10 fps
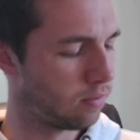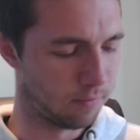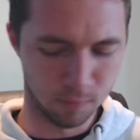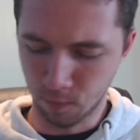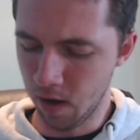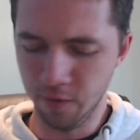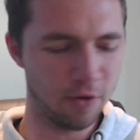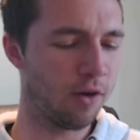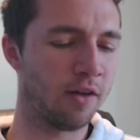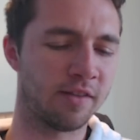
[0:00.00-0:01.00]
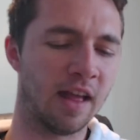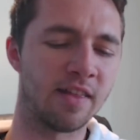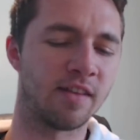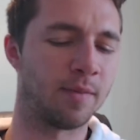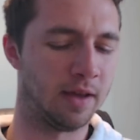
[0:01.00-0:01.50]
Why have I got a
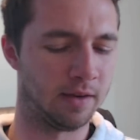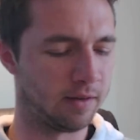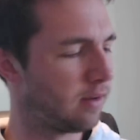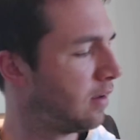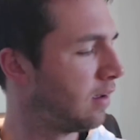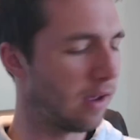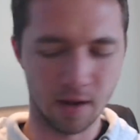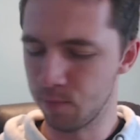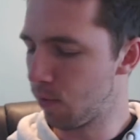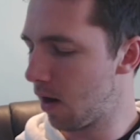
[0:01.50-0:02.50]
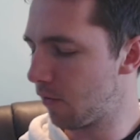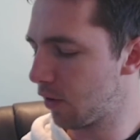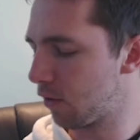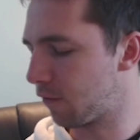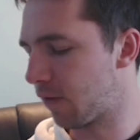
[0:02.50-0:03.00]
Santa beard? And why have I
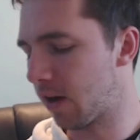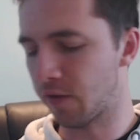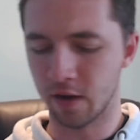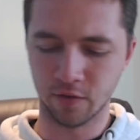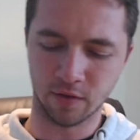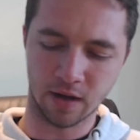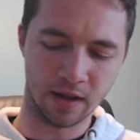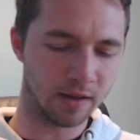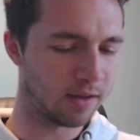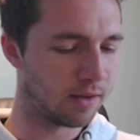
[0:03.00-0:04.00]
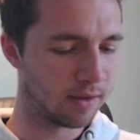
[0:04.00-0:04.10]
got 500, like,